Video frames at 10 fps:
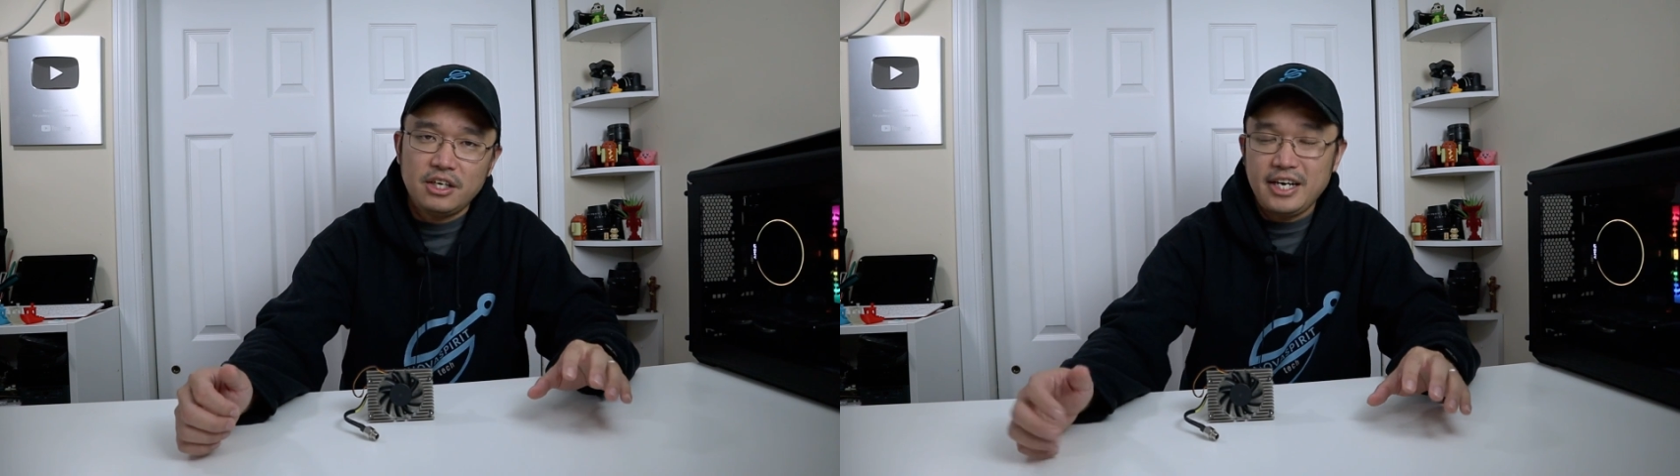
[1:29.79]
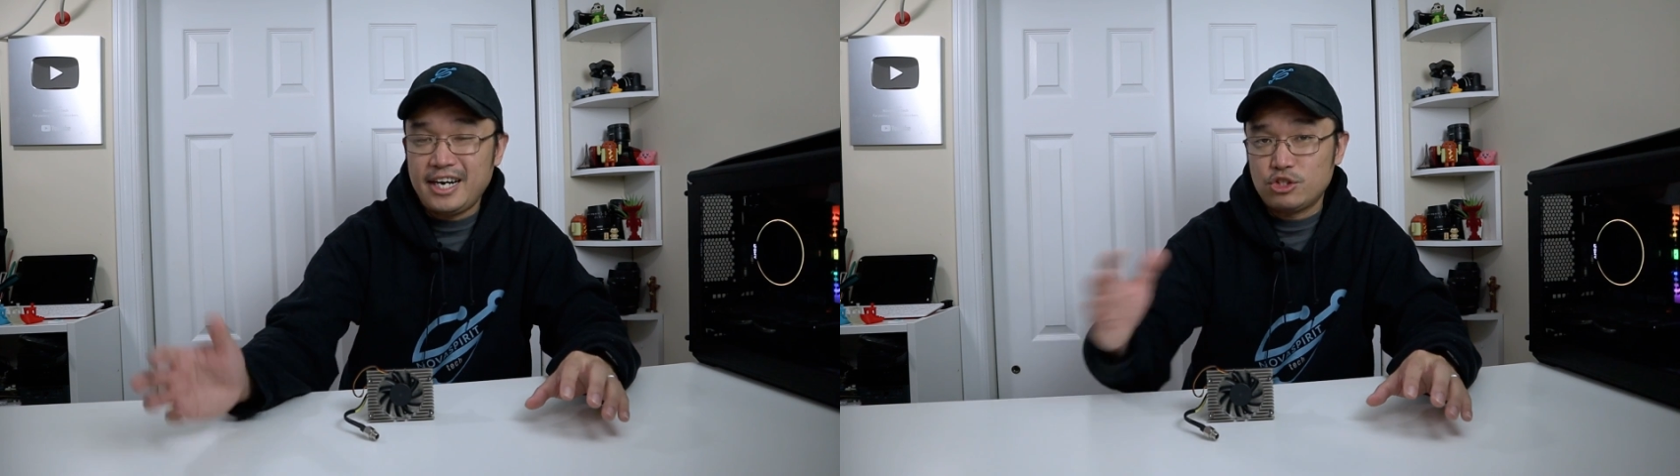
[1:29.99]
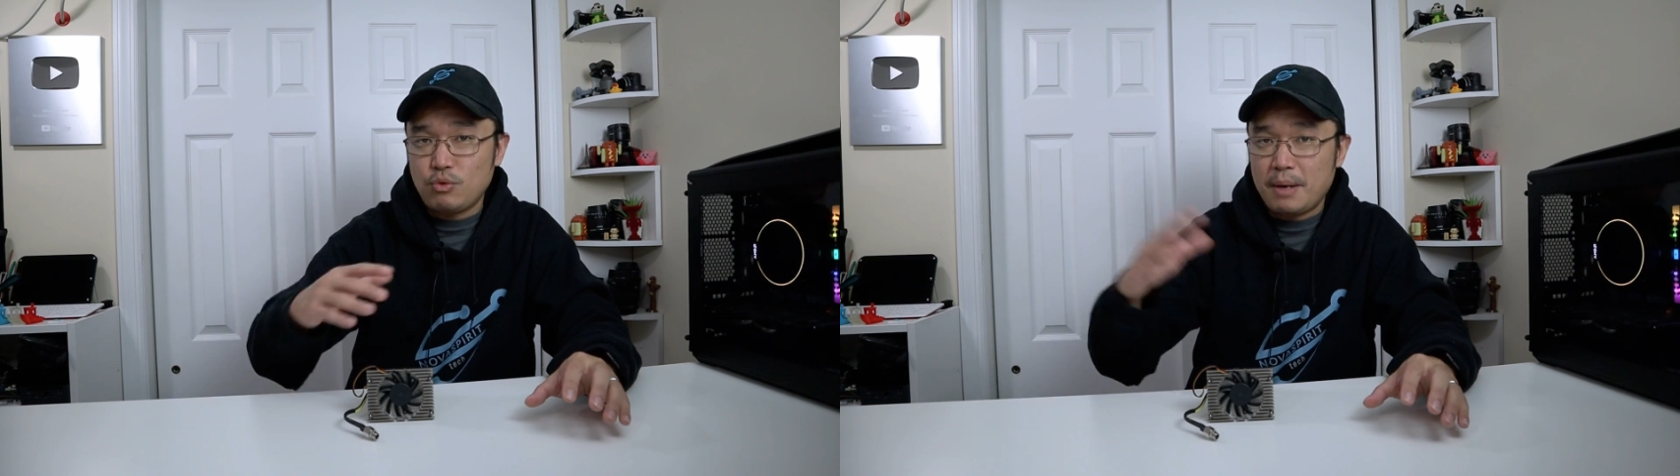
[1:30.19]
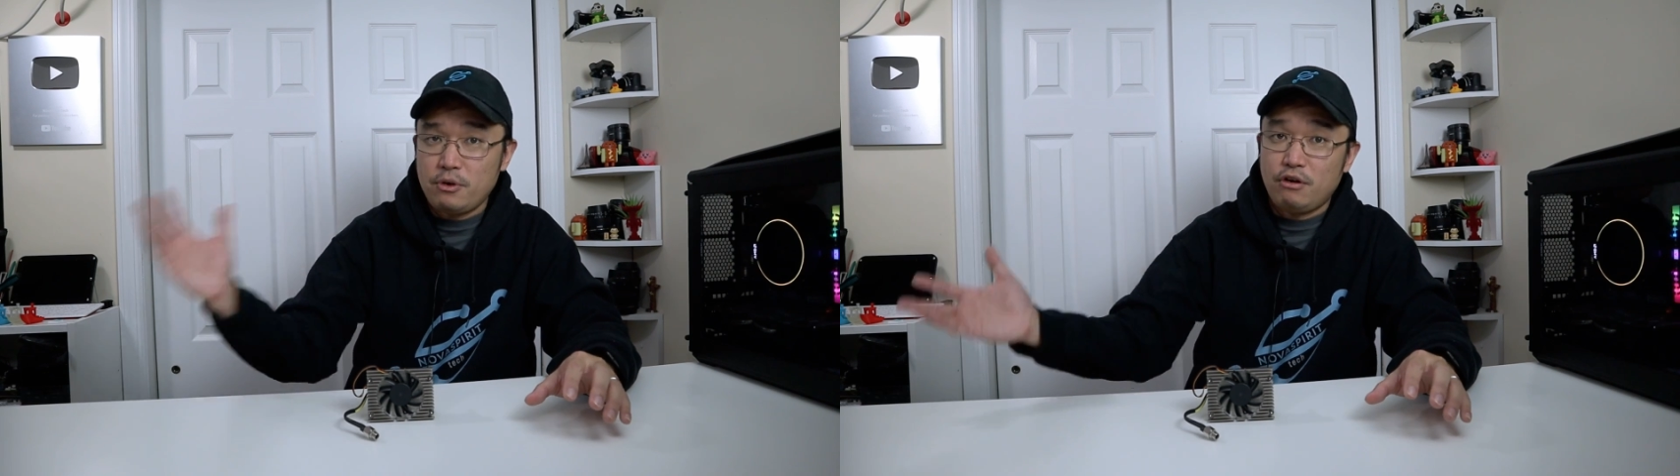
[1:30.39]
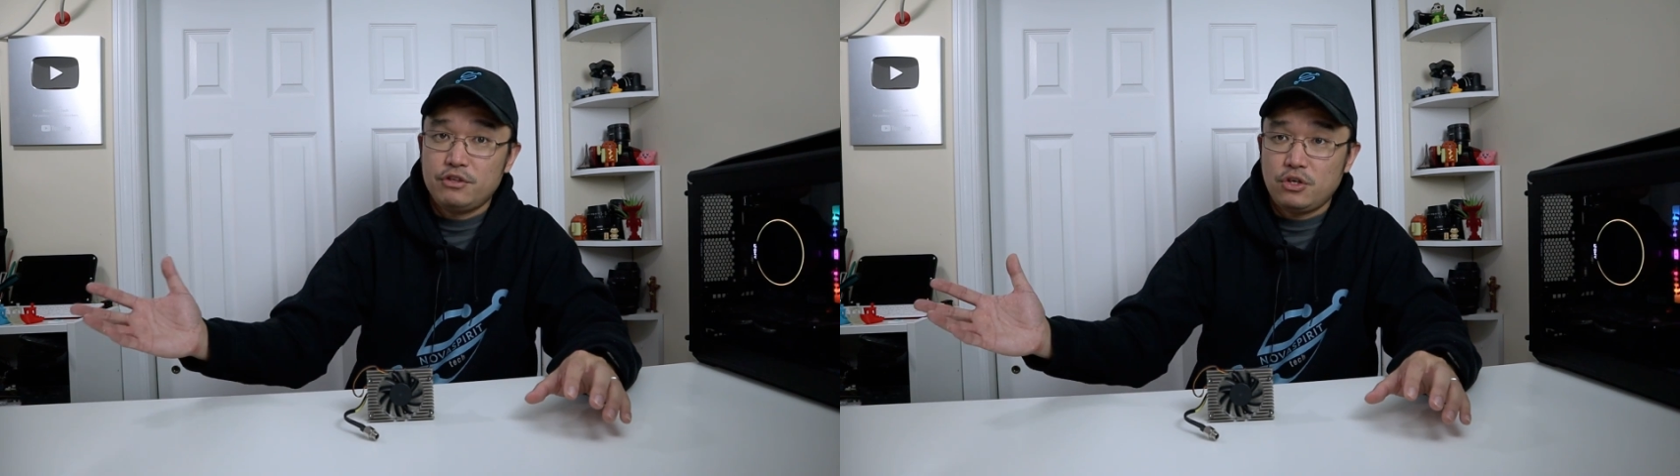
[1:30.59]
on there and I
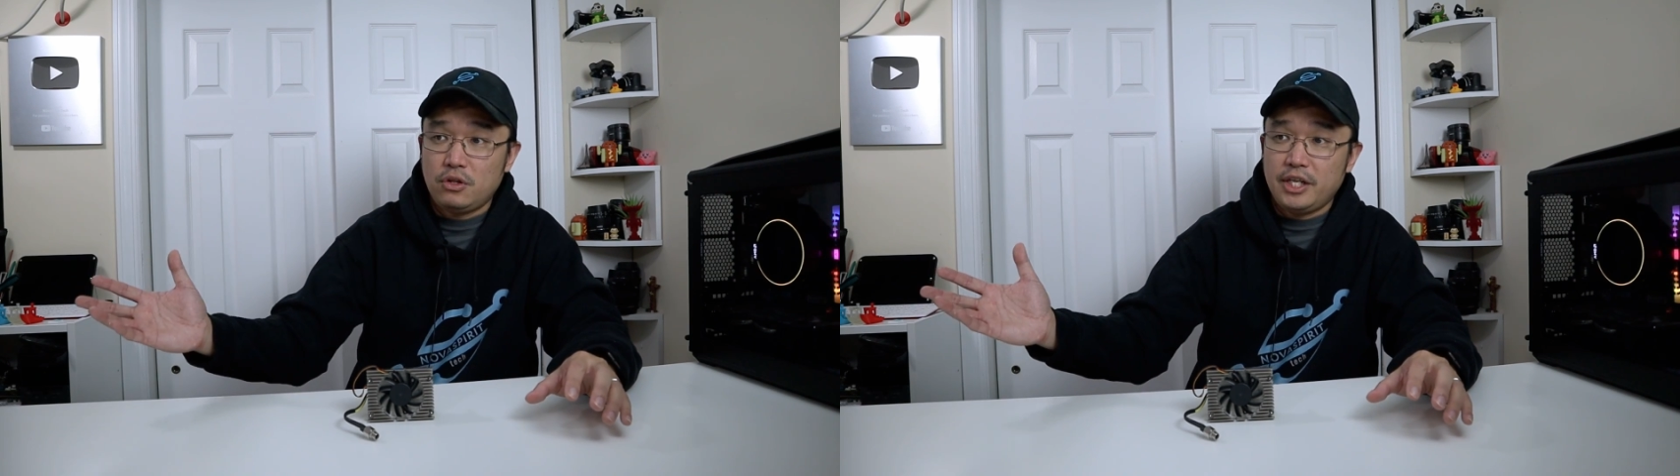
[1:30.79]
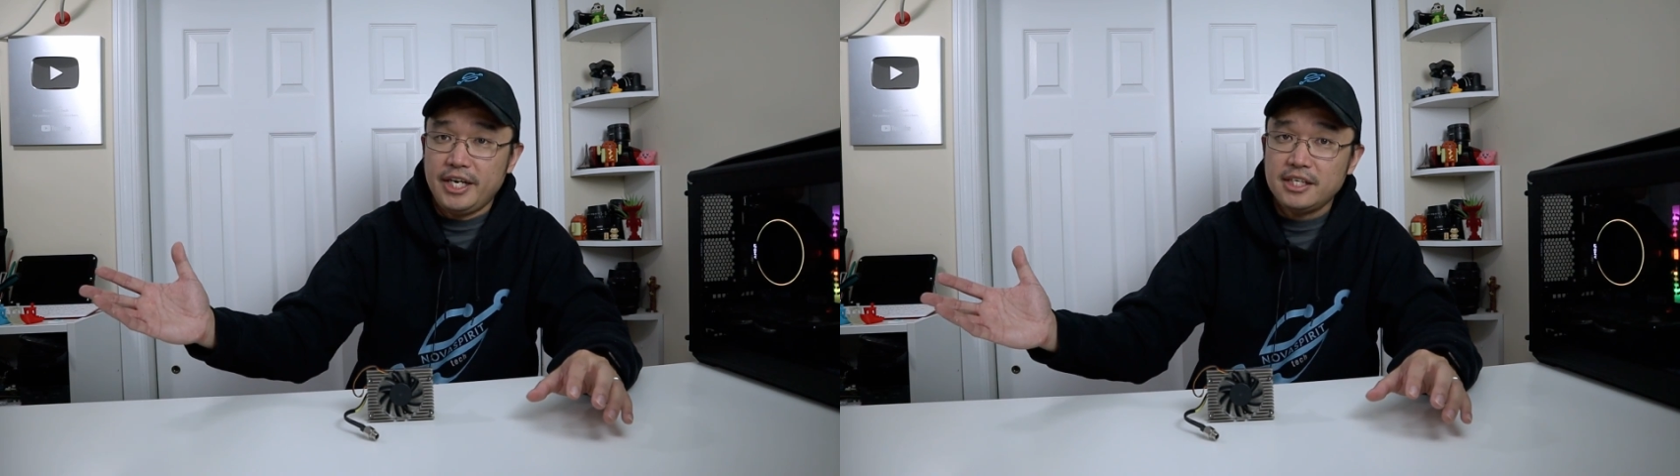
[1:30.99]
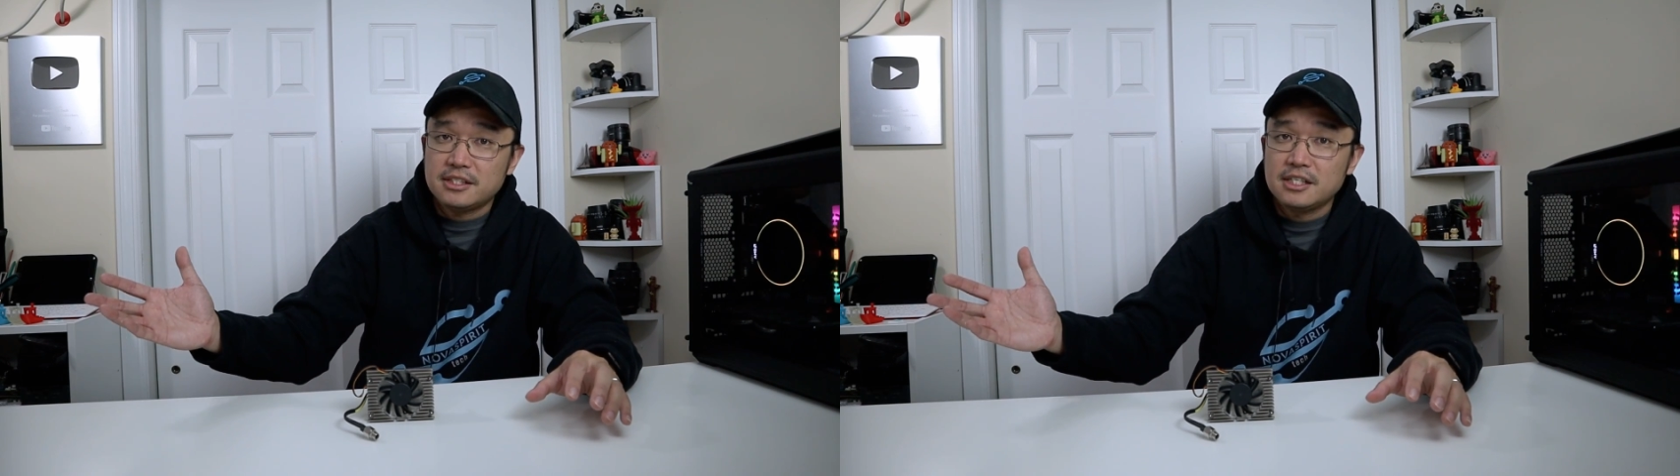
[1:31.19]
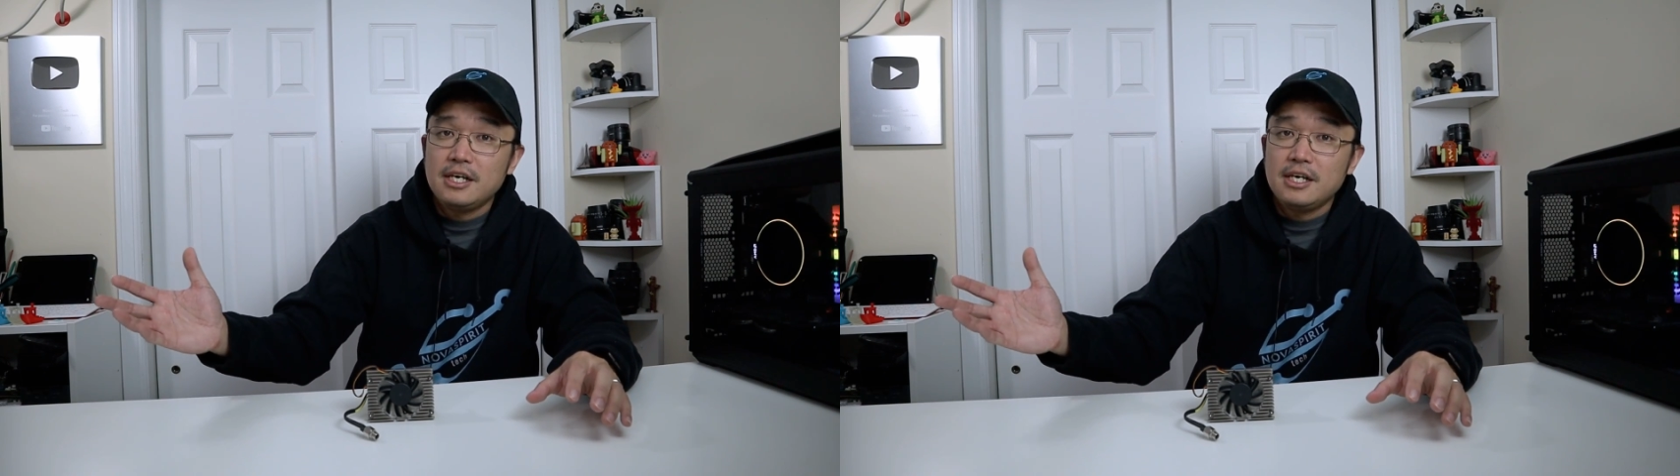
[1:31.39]
swapped it over to Linux.